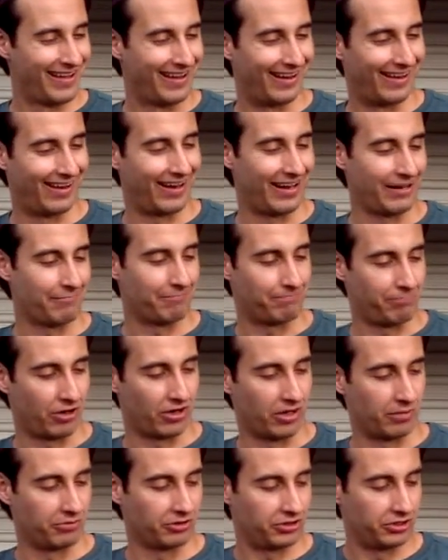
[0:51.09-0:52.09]
Alright, part
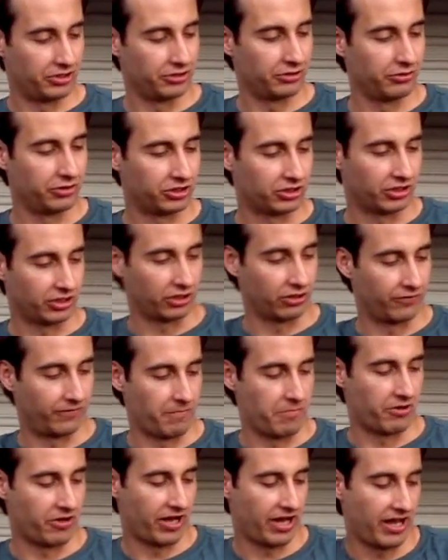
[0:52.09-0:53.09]
number 2 is you're going to go from
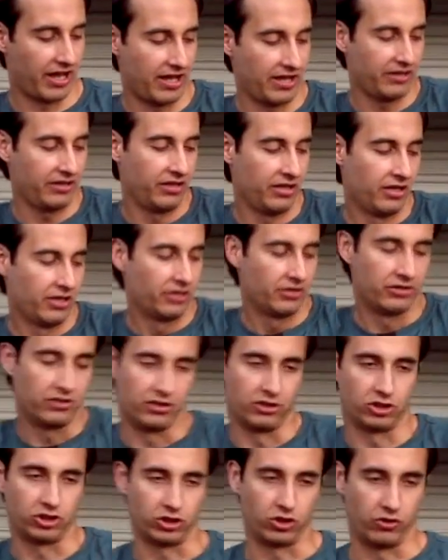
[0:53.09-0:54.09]
your hand to
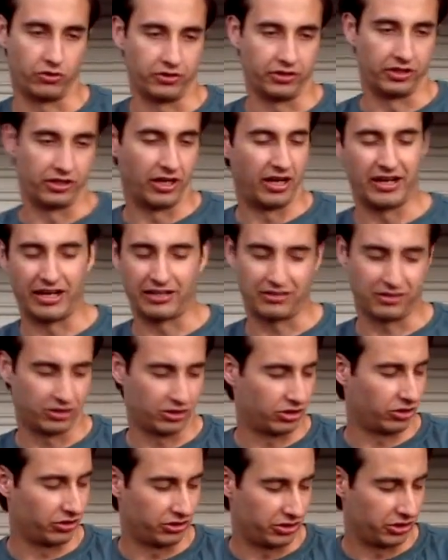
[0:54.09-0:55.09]
your shoulder. Not to your
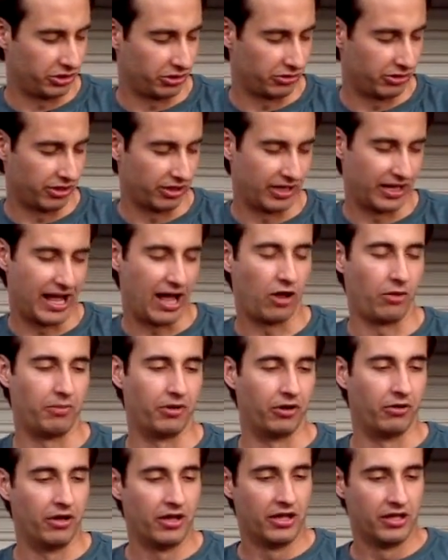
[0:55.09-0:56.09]
shoulder, to your elbow.